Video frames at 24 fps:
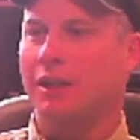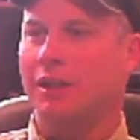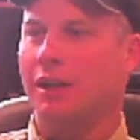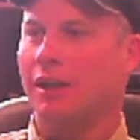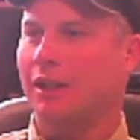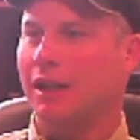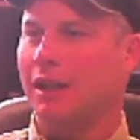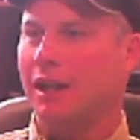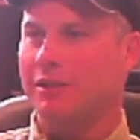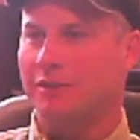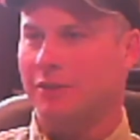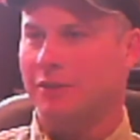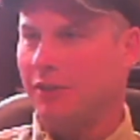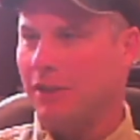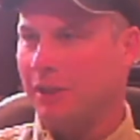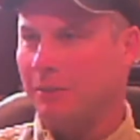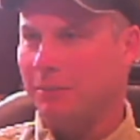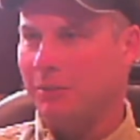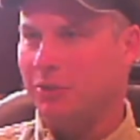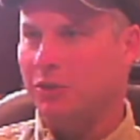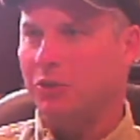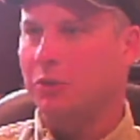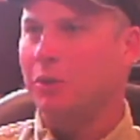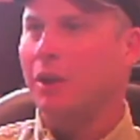young guys aren't
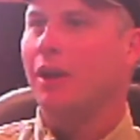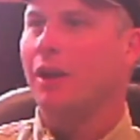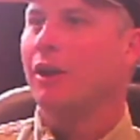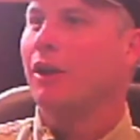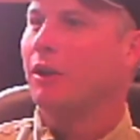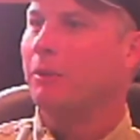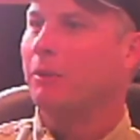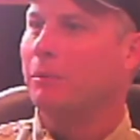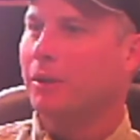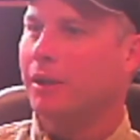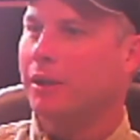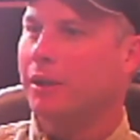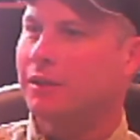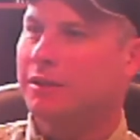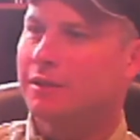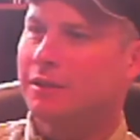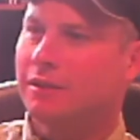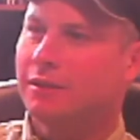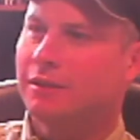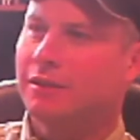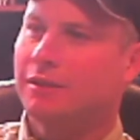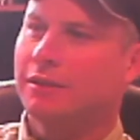able to do that all at once.